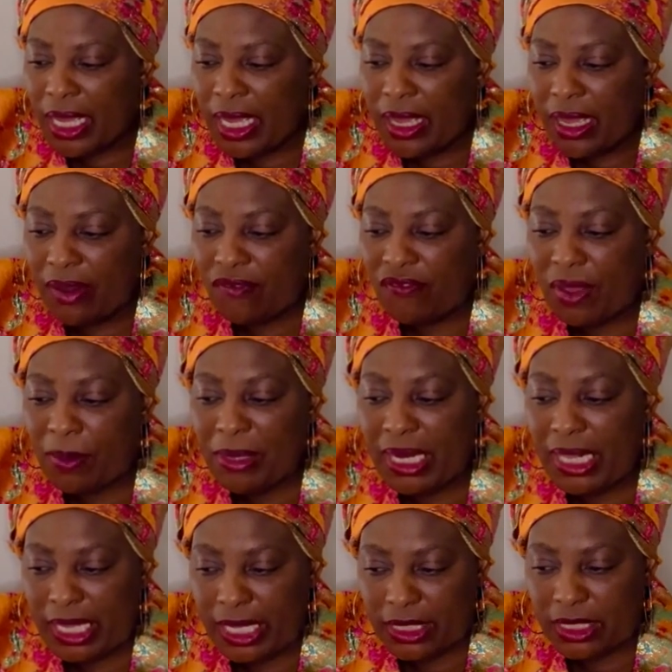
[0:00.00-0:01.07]

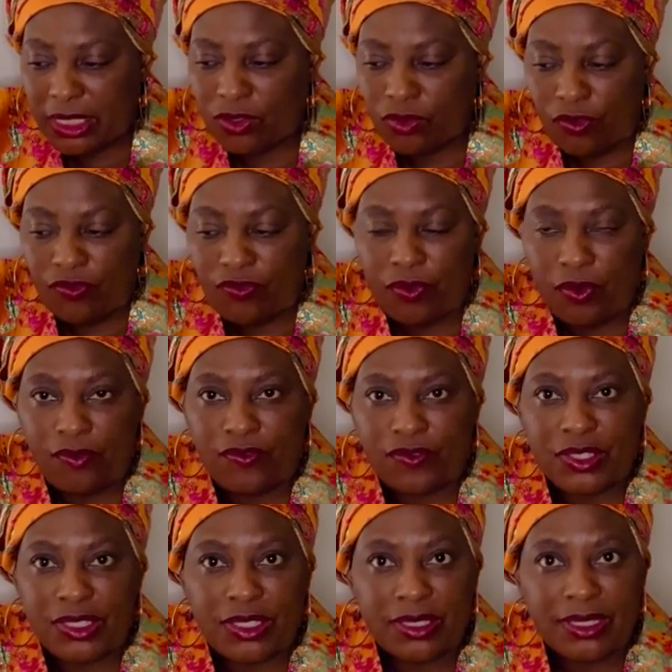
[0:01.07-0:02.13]
Family history of
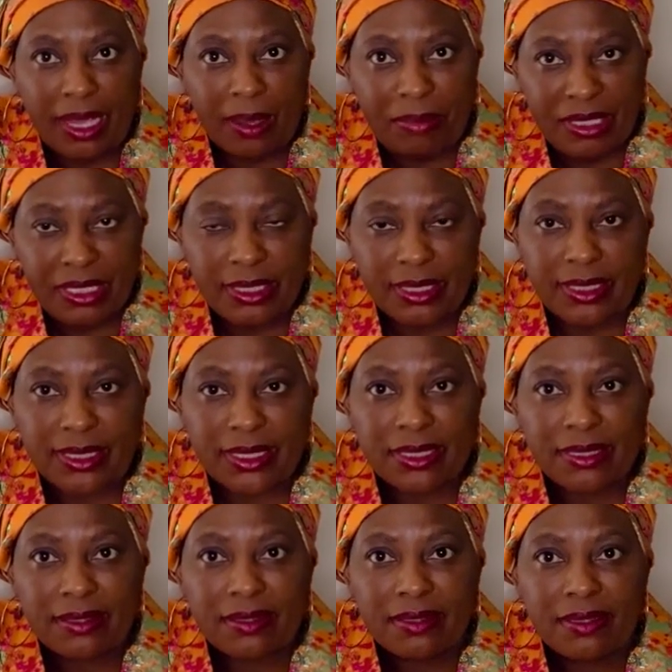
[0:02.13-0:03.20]
diabetes
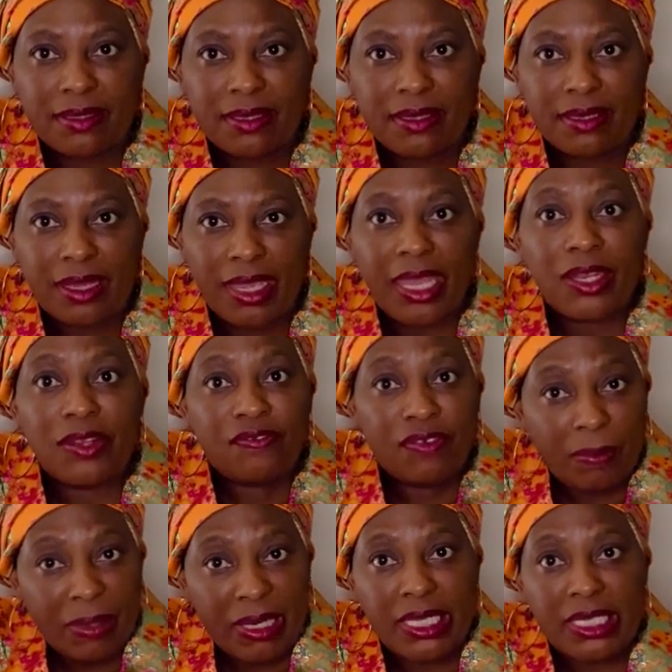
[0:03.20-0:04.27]
and
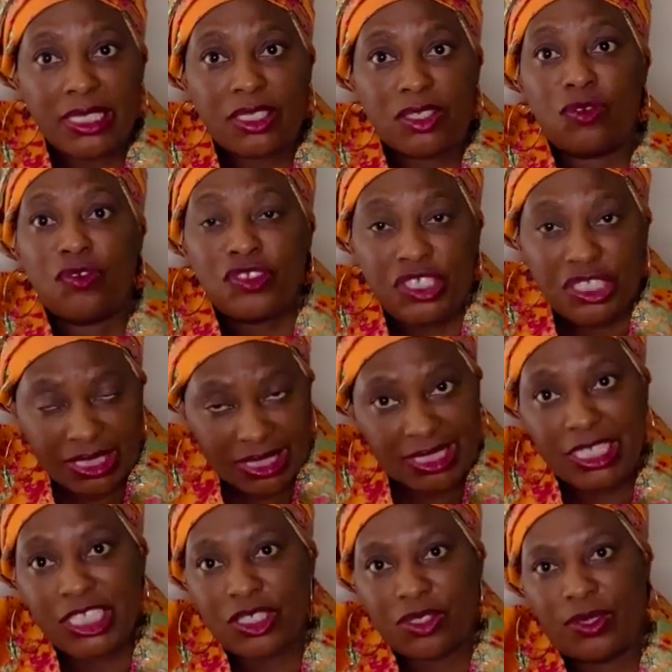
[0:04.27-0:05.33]
family history of
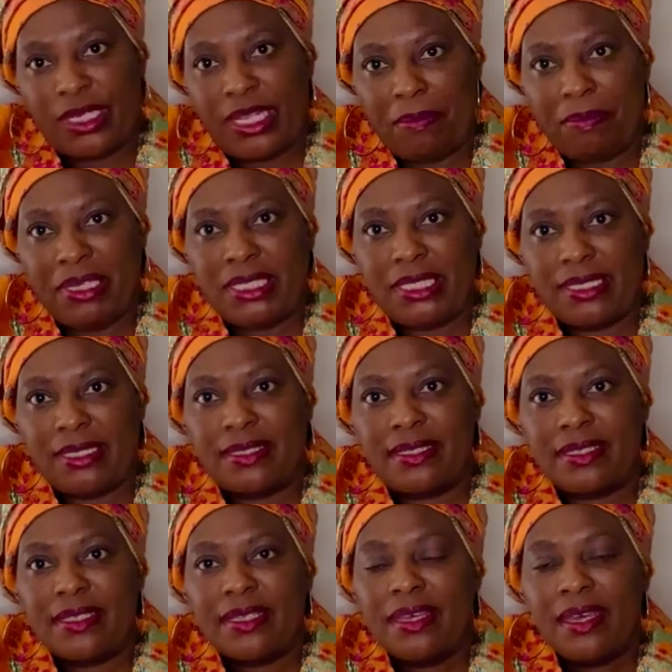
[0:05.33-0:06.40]
gestational
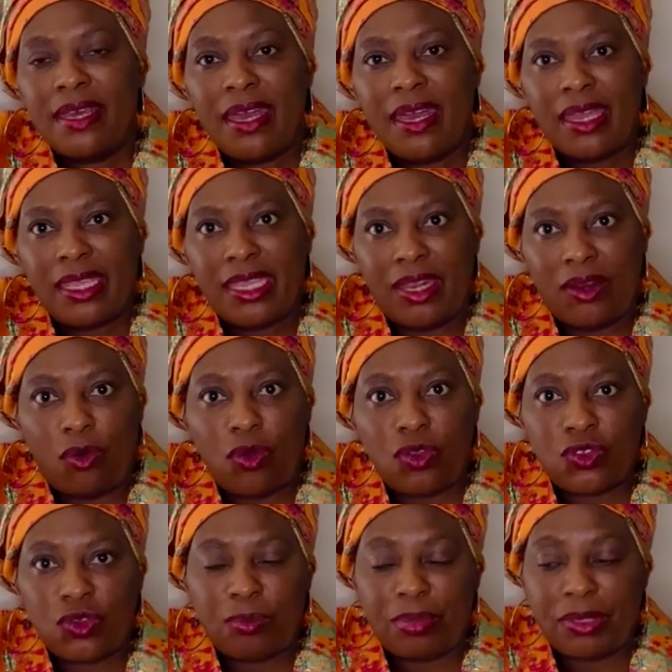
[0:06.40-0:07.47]
diabetes can
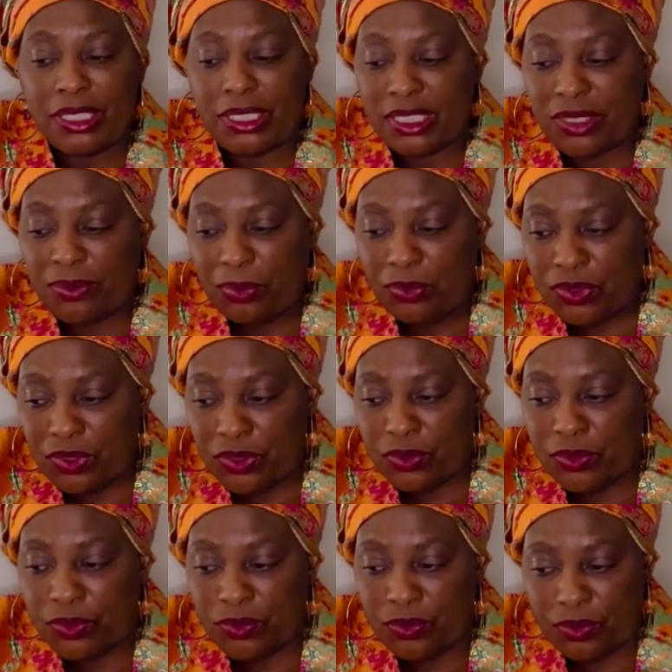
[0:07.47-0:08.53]
also predispose
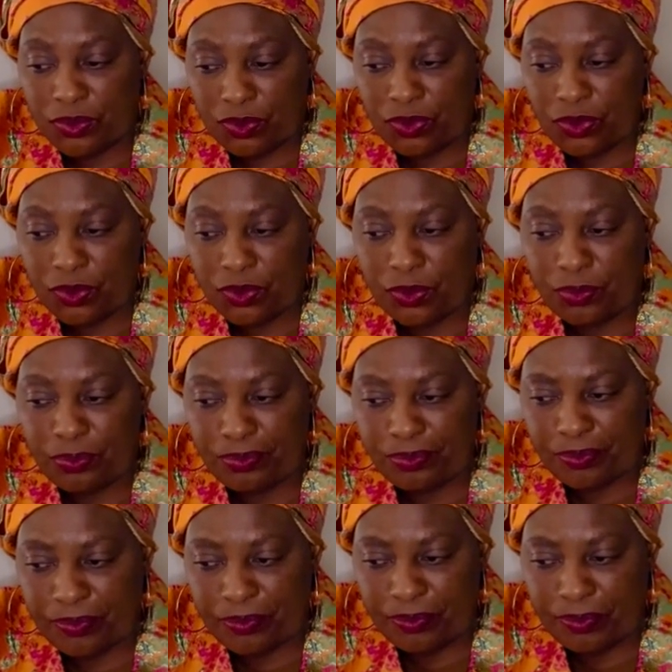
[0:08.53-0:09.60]
you
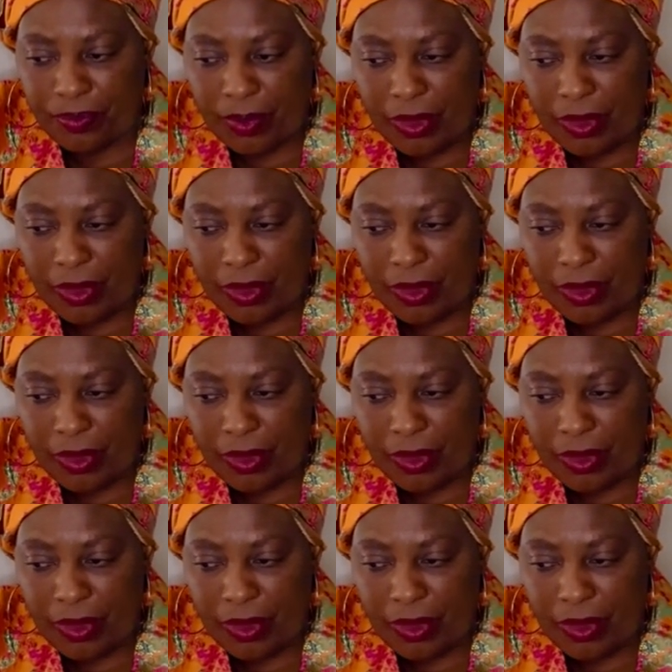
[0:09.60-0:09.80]
to